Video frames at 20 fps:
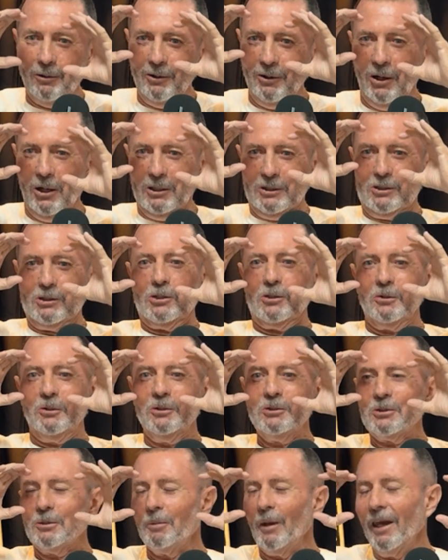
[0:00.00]
like
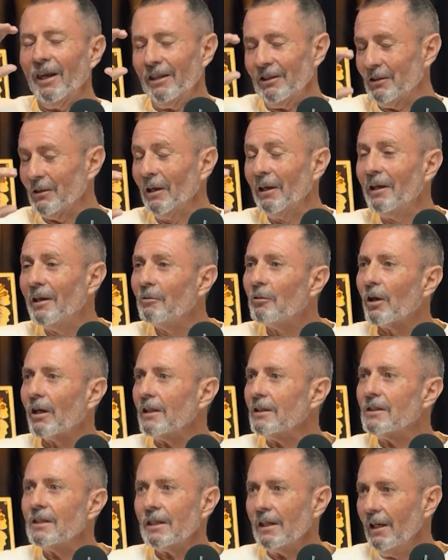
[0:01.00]
saucepans, but I
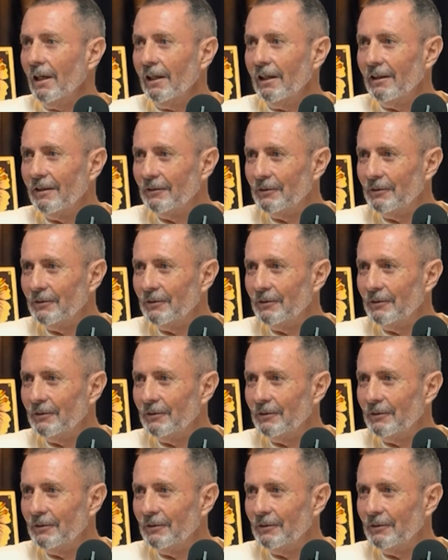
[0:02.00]
did it.